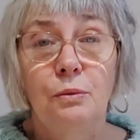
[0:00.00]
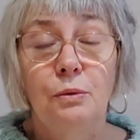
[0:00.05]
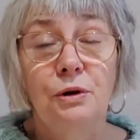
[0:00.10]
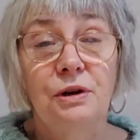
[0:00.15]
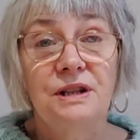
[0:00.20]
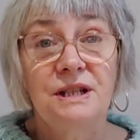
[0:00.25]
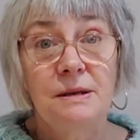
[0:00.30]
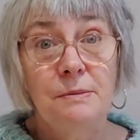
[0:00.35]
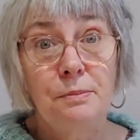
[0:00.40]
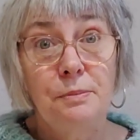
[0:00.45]

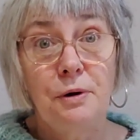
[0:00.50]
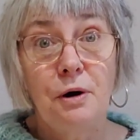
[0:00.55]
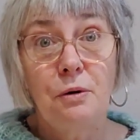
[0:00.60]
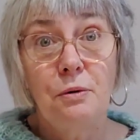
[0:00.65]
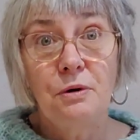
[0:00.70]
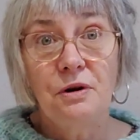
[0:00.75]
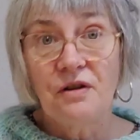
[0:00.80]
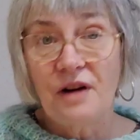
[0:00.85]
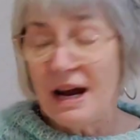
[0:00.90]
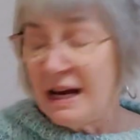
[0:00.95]
works in
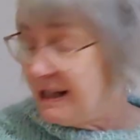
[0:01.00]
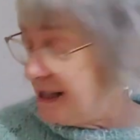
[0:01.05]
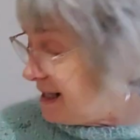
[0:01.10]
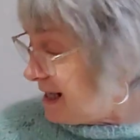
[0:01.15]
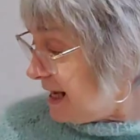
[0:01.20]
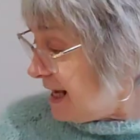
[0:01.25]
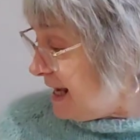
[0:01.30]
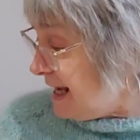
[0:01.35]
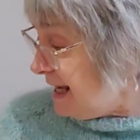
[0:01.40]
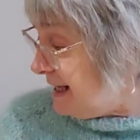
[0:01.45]

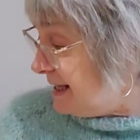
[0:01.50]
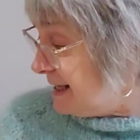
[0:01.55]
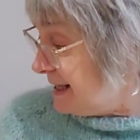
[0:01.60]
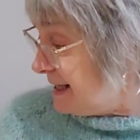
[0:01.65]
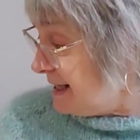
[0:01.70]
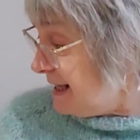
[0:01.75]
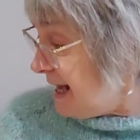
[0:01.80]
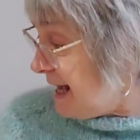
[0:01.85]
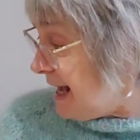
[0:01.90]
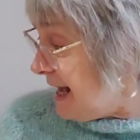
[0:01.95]
progress
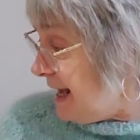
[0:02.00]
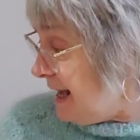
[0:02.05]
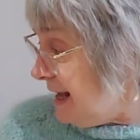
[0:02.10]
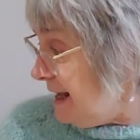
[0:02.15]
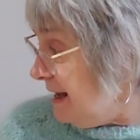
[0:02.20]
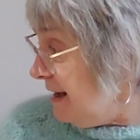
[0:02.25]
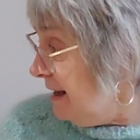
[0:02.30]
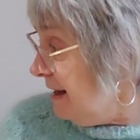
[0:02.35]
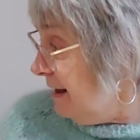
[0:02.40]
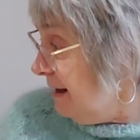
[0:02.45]
is
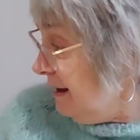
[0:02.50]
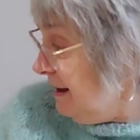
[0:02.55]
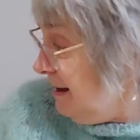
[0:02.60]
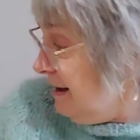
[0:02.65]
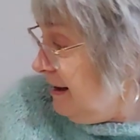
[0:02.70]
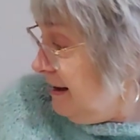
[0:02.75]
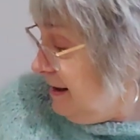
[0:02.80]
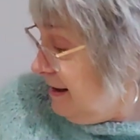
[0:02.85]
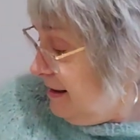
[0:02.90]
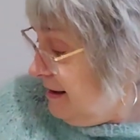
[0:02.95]
a
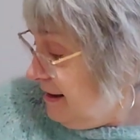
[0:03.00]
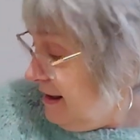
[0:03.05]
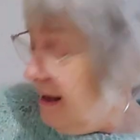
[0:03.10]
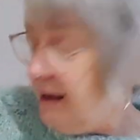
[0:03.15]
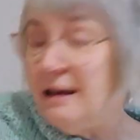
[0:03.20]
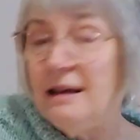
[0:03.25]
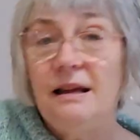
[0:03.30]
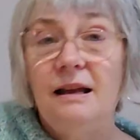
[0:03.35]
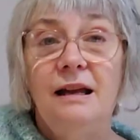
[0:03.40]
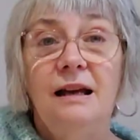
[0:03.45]

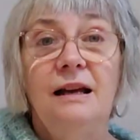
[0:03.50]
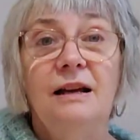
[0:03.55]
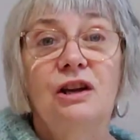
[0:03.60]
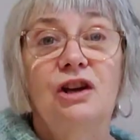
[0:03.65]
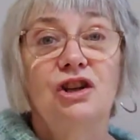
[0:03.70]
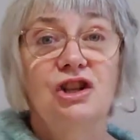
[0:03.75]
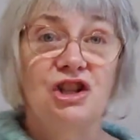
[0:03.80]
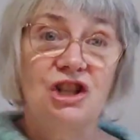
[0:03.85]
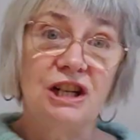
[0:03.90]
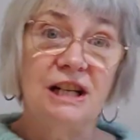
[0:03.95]

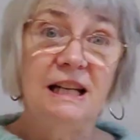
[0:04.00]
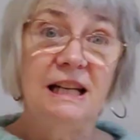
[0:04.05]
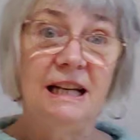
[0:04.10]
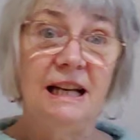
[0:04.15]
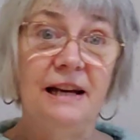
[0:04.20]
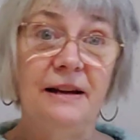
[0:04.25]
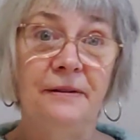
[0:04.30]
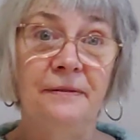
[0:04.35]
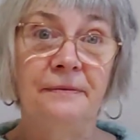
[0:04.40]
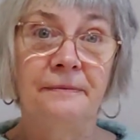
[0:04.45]

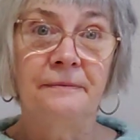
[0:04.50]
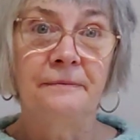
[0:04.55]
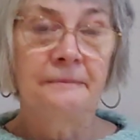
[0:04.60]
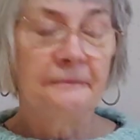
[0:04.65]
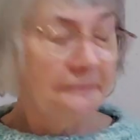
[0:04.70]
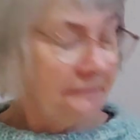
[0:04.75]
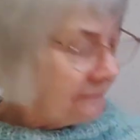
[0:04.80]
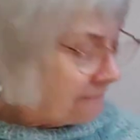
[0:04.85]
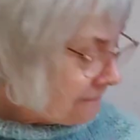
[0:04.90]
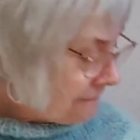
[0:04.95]
cushion
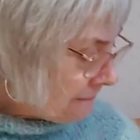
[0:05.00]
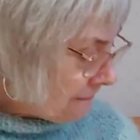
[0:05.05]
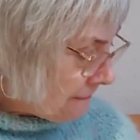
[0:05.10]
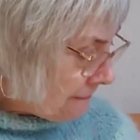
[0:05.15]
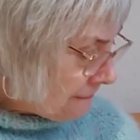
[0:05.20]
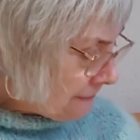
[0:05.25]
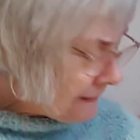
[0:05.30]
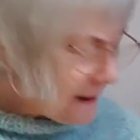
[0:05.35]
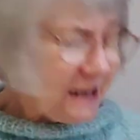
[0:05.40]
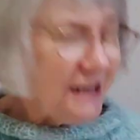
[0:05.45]

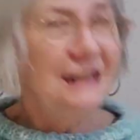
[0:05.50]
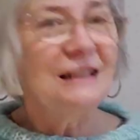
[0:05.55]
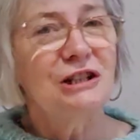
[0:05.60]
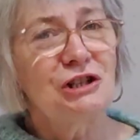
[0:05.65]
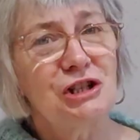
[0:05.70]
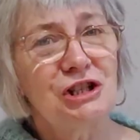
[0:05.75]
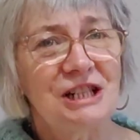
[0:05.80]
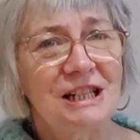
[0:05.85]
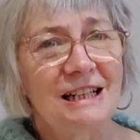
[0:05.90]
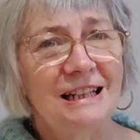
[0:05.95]
a
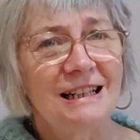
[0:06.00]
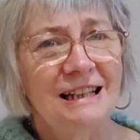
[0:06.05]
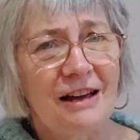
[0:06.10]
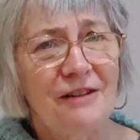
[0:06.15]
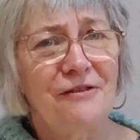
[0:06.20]
cushion